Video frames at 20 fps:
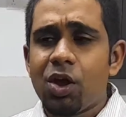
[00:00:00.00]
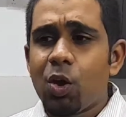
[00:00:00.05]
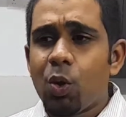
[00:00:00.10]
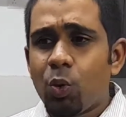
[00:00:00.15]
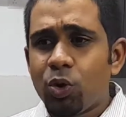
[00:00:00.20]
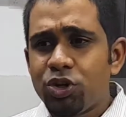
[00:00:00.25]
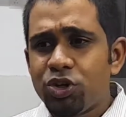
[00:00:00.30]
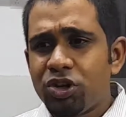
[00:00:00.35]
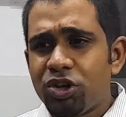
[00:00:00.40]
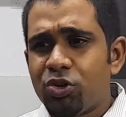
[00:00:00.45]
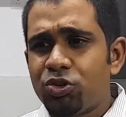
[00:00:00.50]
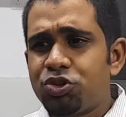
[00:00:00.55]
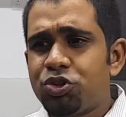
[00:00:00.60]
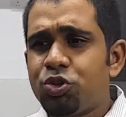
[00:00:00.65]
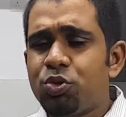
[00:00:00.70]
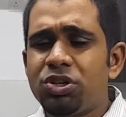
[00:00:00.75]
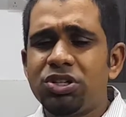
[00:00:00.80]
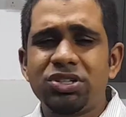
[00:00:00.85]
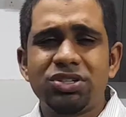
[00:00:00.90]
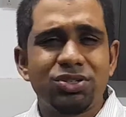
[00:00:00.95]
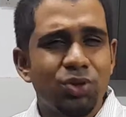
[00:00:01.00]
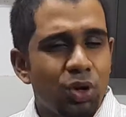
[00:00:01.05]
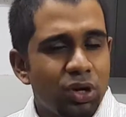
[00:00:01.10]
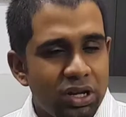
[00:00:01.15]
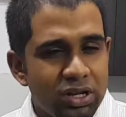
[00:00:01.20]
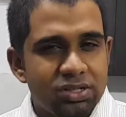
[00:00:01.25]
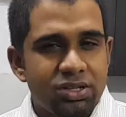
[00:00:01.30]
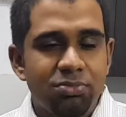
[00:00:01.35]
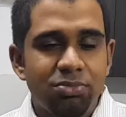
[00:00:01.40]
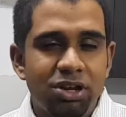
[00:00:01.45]
What you can also do is
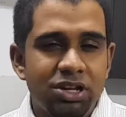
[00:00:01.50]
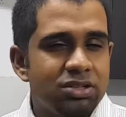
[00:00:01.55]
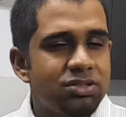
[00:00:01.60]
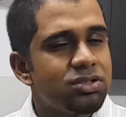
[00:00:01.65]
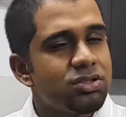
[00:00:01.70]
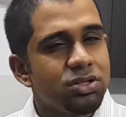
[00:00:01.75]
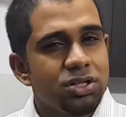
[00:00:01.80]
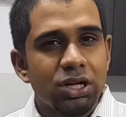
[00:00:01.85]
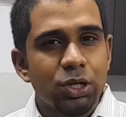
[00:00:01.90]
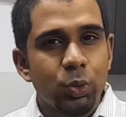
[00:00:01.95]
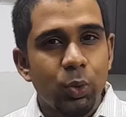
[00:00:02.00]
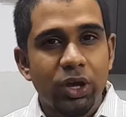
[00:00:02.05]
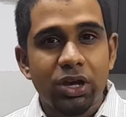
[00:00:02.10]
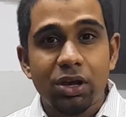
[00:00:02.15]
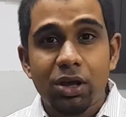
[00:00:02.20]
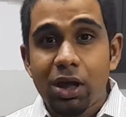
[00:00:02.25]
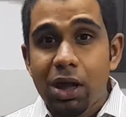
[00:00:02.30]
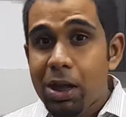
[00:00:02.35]
saute some onions real quick,